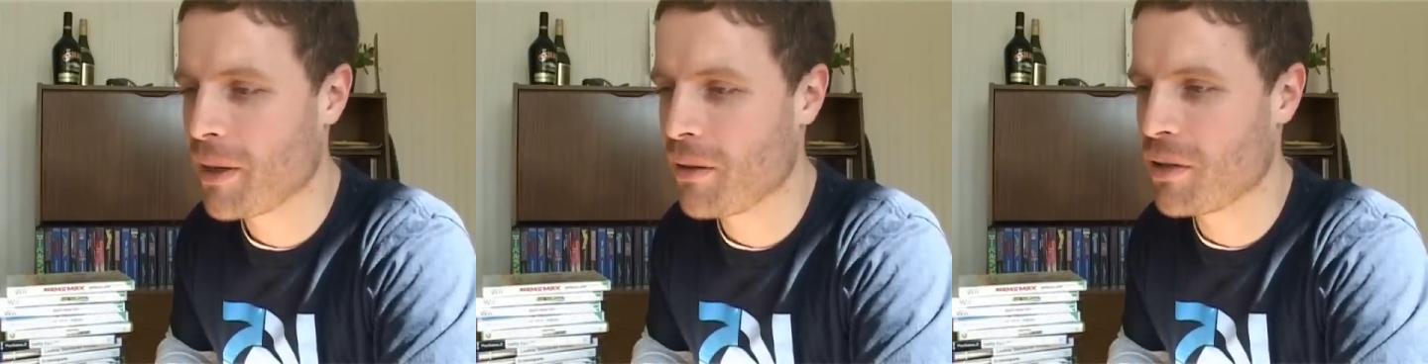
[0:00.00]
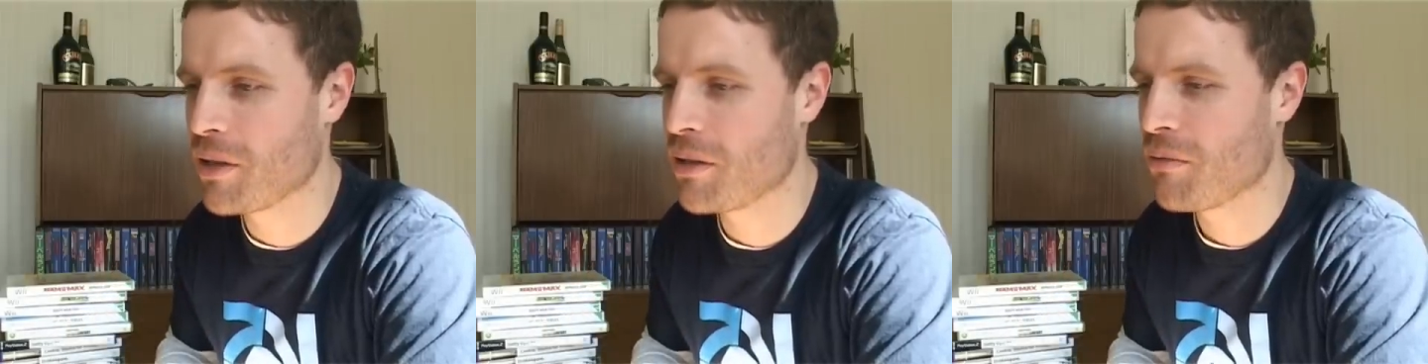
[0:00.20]

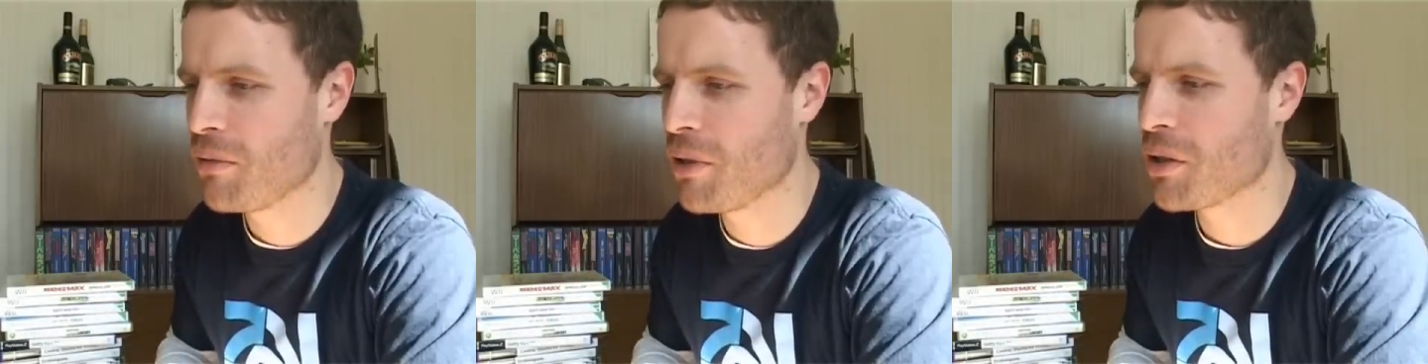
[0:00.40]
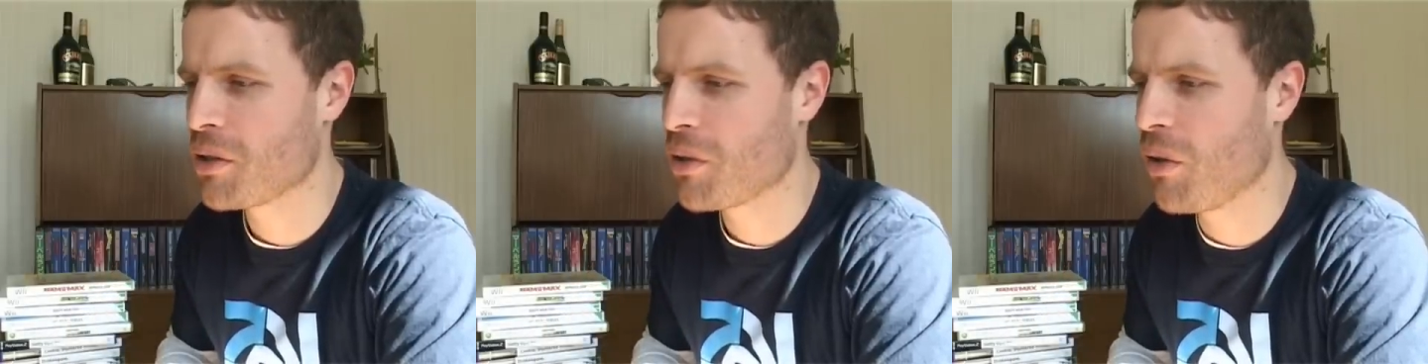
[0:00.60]
which
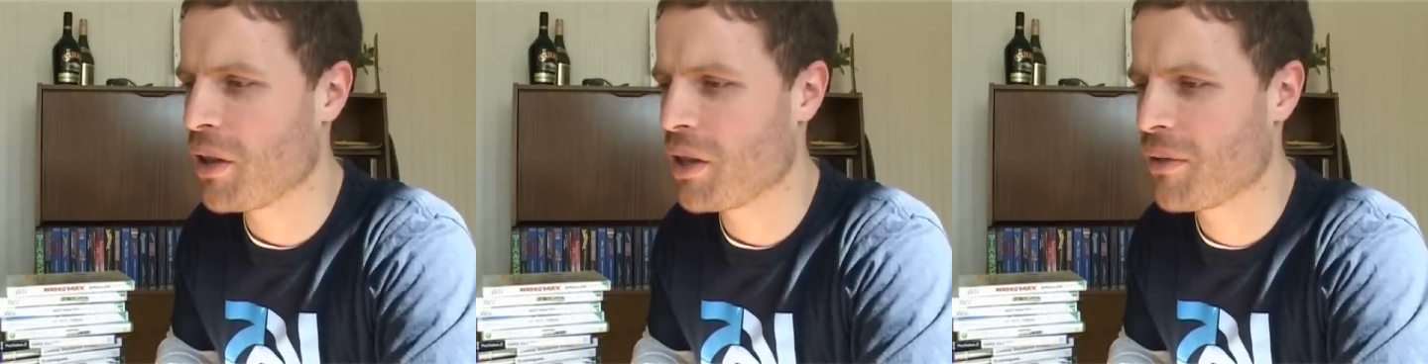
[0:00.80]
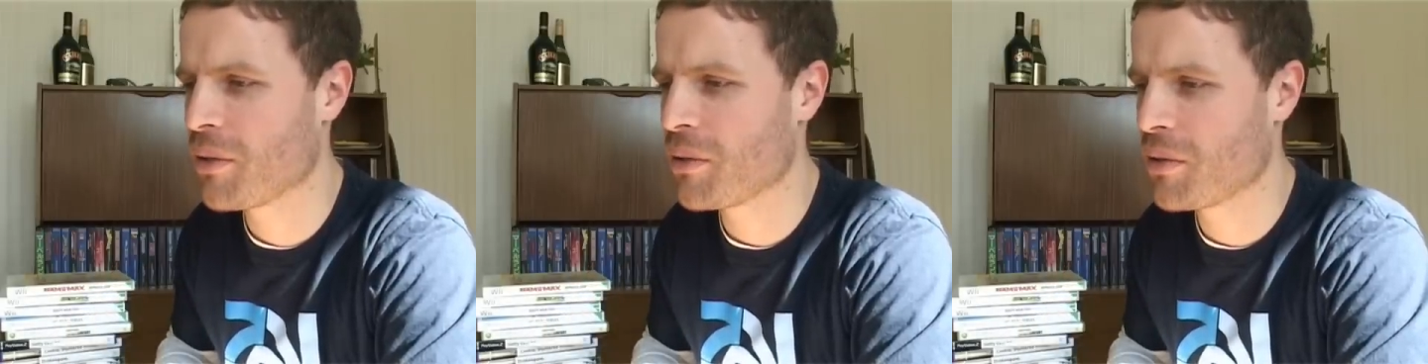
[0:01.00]
looks
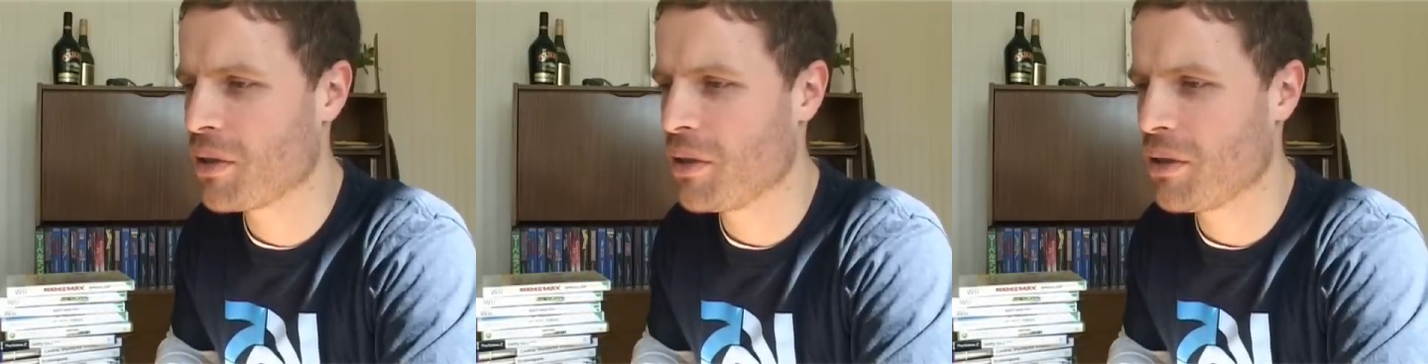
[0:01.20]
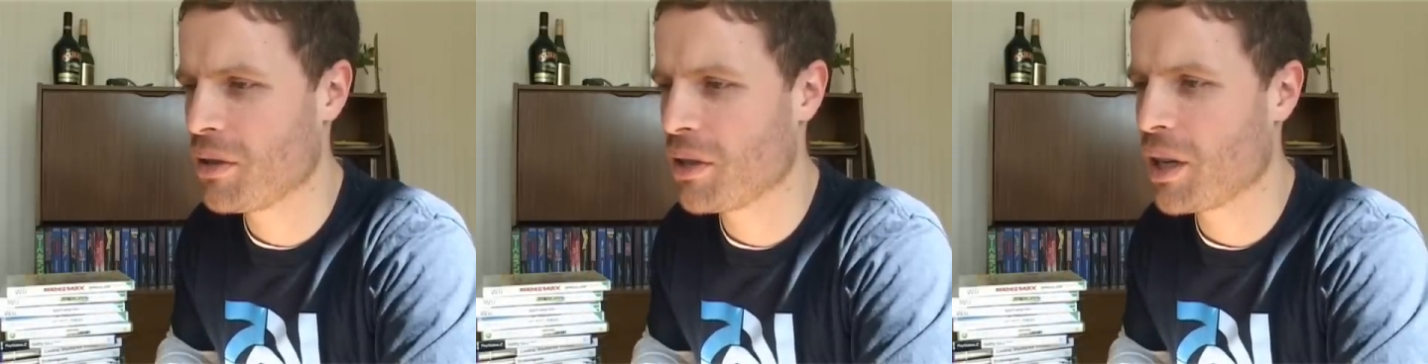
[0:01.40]
quite difficult
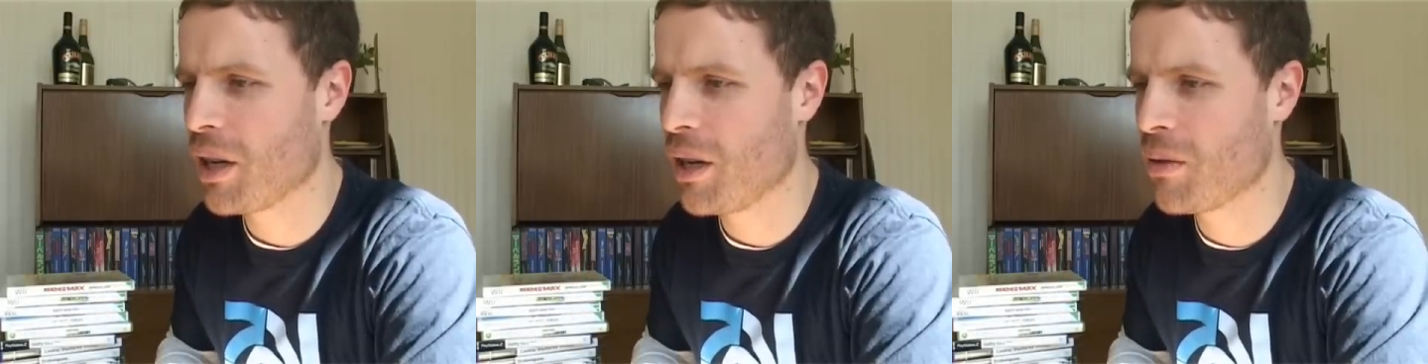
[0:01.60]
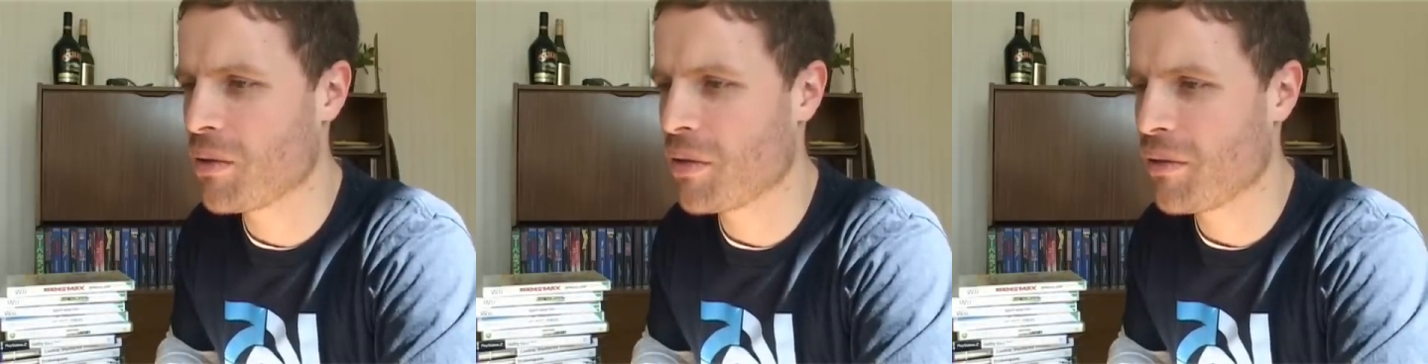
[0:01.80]
to
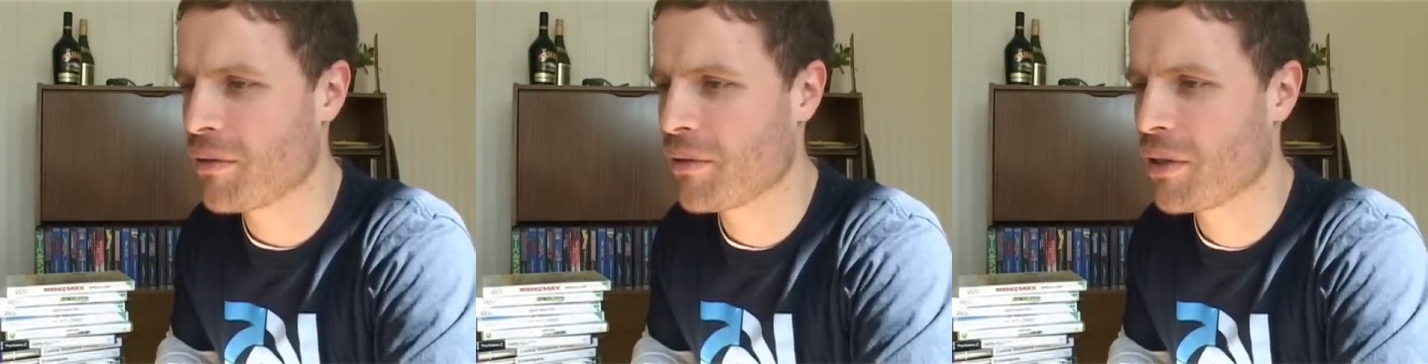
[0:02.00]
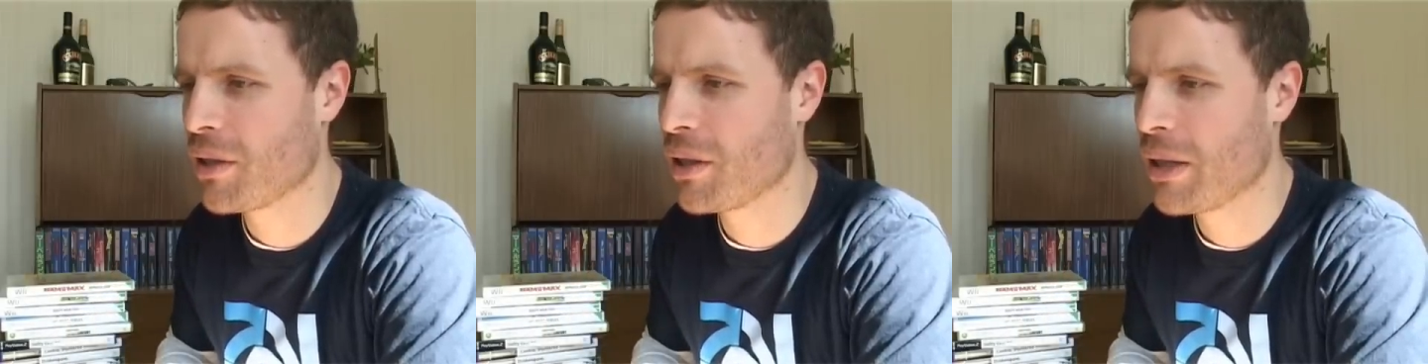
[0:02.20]
get hold
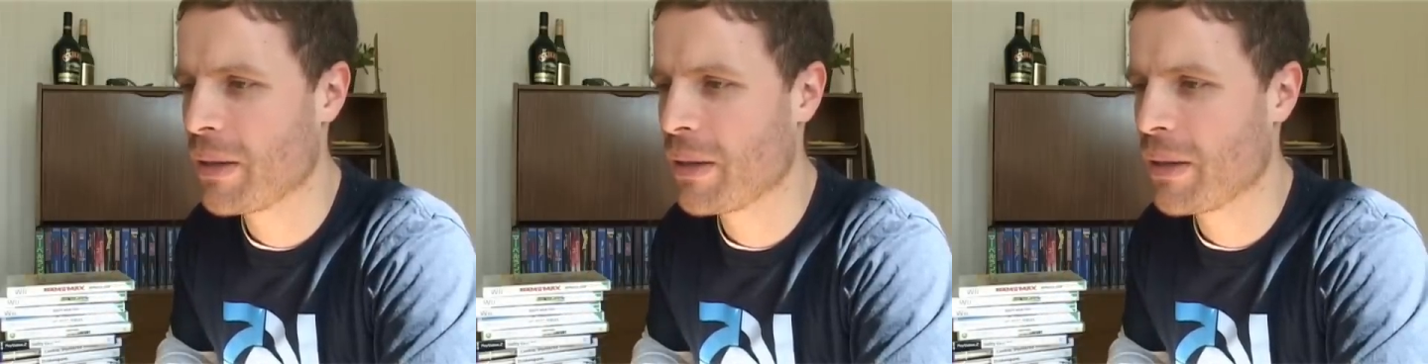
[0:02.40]
of.